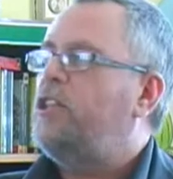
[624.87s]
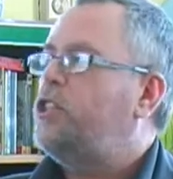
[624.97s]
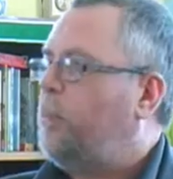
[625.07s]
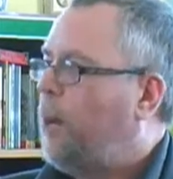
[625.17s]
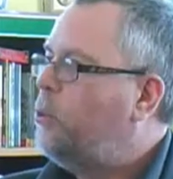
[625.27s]
is
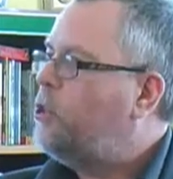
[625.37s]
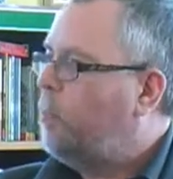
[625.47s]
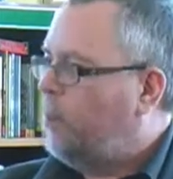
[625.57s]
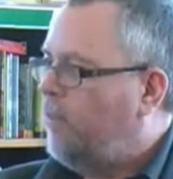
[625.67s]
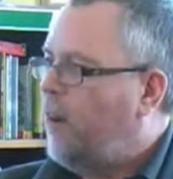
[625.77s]
supposed to
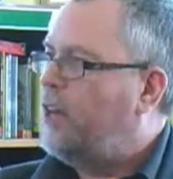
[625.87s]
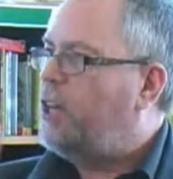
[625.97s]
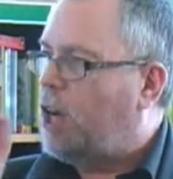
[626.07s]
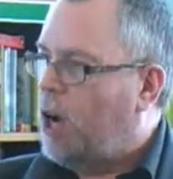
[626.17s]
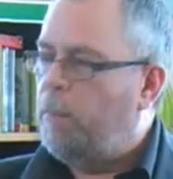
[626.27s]
provide
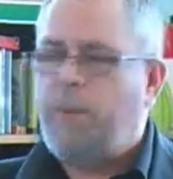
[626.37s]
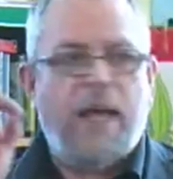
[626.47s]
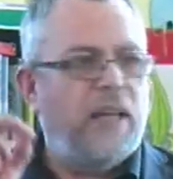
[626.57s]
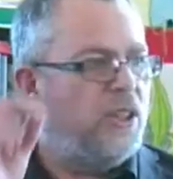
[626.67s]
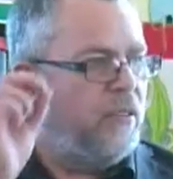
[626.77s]
a
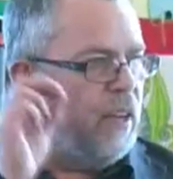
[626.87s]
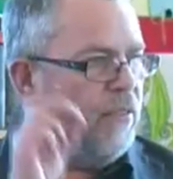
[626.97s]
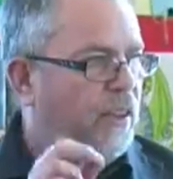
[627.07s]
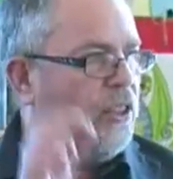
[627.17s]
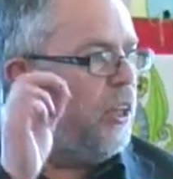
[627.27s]
comprehensive and
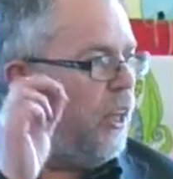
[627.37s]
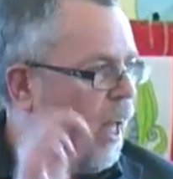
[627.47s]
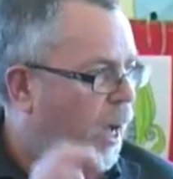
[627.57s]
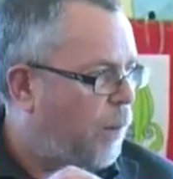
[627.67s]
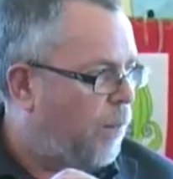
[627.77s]
efficient
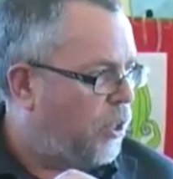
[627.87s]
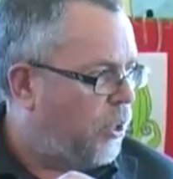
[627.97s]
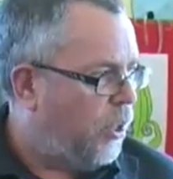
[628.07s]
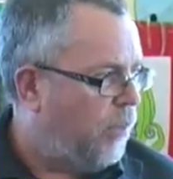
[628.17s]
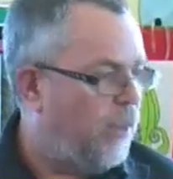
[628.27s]
library
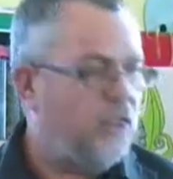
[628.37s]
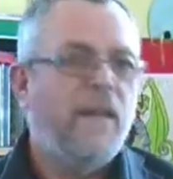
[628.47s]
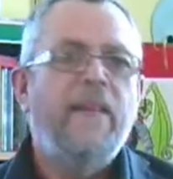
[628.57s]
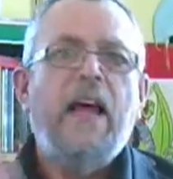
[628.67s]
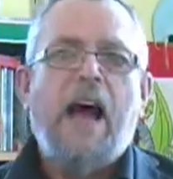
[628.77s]
service.